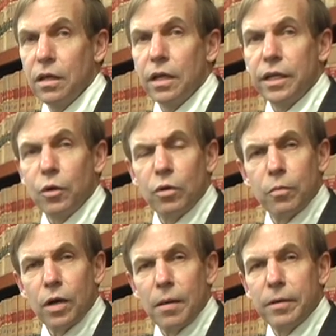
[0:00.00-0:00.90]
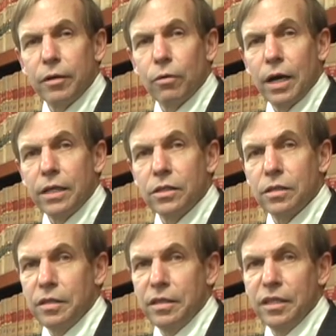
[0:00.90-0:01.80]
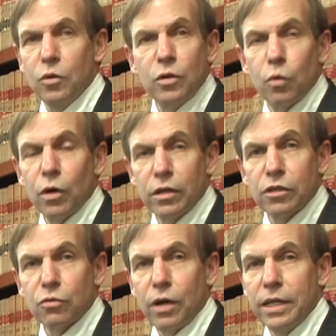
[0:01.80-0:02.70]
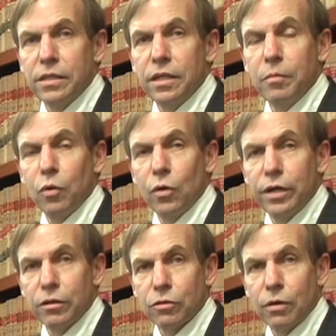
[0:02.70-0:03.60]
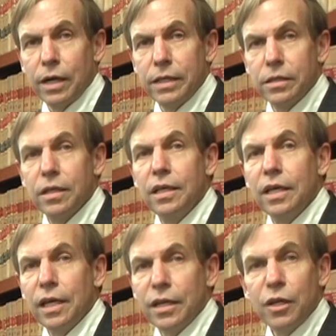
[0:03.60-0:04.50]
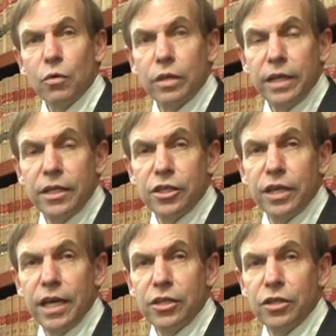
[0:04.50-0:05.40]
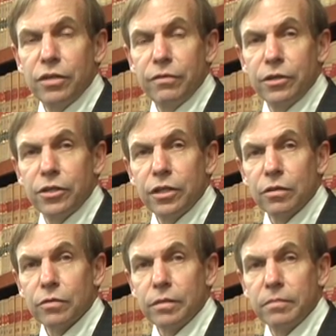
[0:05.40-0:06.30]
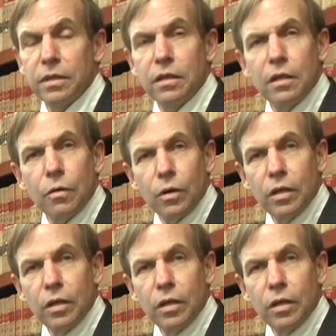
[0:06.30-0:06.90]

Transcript: deal with property rights, deal with workers' rights and employers' rights, deal with the education of your children. One of the